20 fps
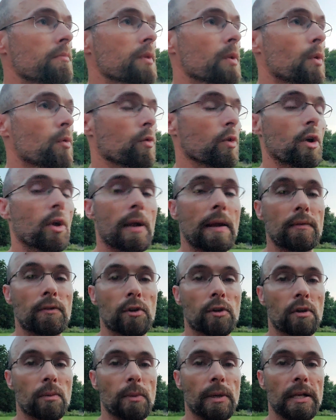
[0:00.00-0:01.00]
Really don't have to
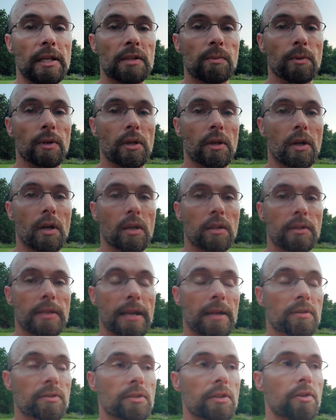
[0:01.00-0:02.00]
turn the mini split on
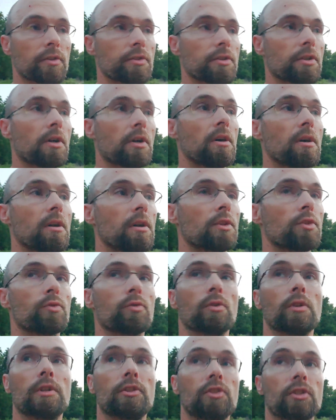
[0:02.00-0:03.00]
downstairs at all. It's
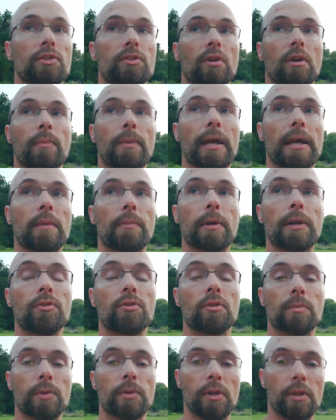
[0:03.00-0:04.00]
really just our back
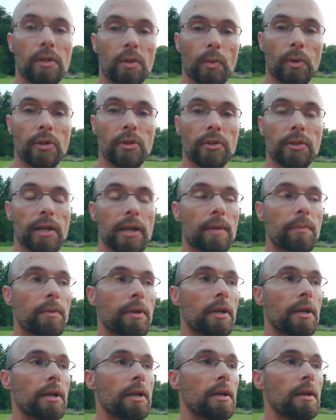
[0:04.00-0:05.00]
bedroom during the winter time
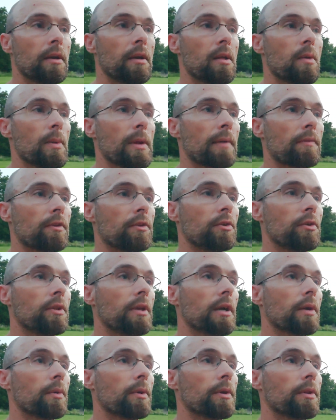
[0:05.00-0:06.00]
we have to do
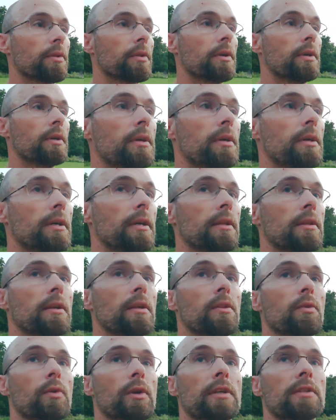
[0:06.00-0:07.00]
that with. And
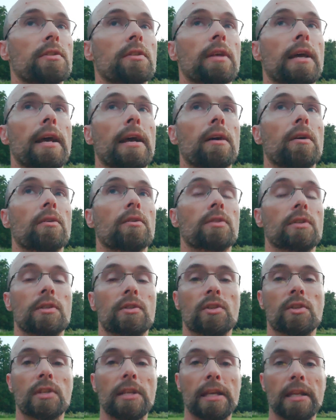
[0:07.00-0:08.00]
then the rest of the house is
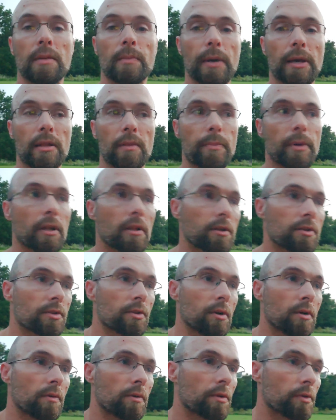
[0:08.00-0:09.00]
just heated by the pellet
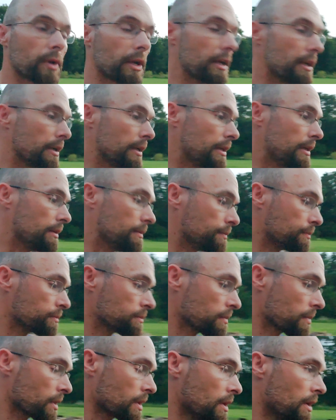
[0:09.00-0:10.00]
stove or the radiant heat.
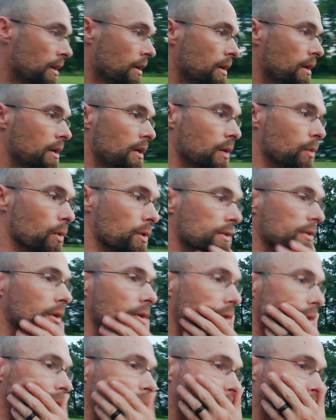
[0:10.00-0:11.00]
It works
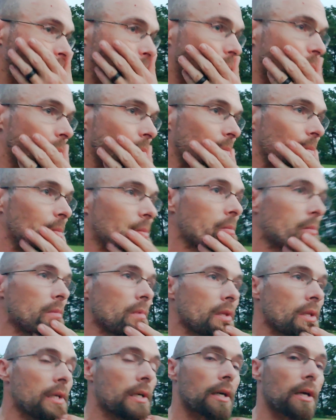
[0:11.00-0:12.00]
out great.
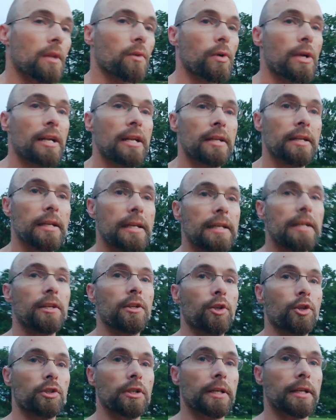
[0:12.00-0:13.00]
The radiant heat
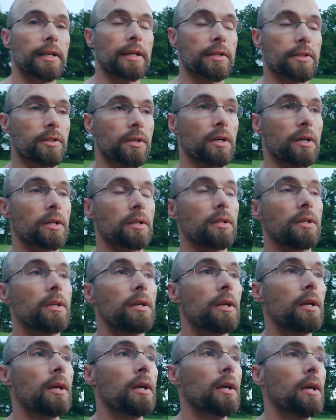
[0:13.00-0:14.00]
usually kicks on
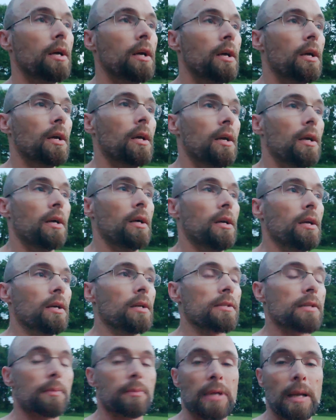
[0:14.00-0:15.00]

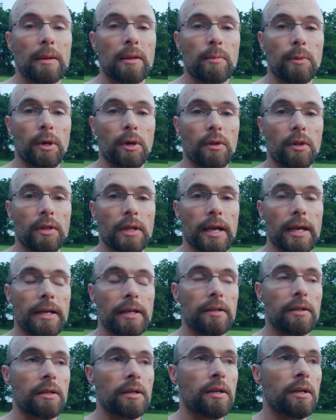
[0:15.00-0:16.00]
sometime in the middle of the
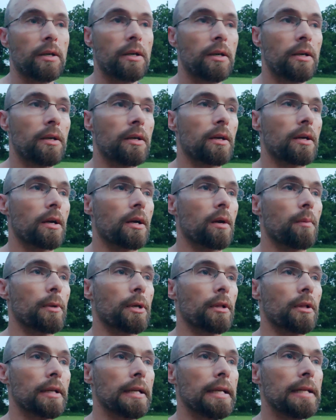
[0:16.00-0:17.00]
night.
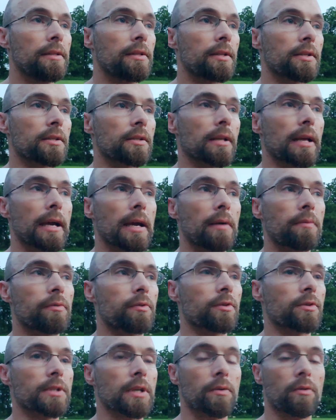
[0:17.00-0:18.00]
It'll heat the slab
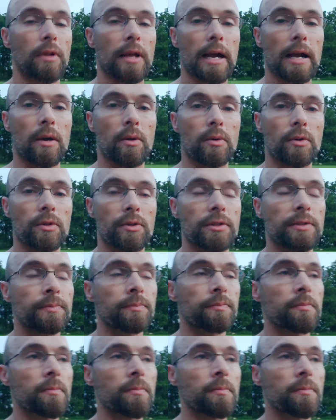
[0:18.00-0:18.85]
for several hours.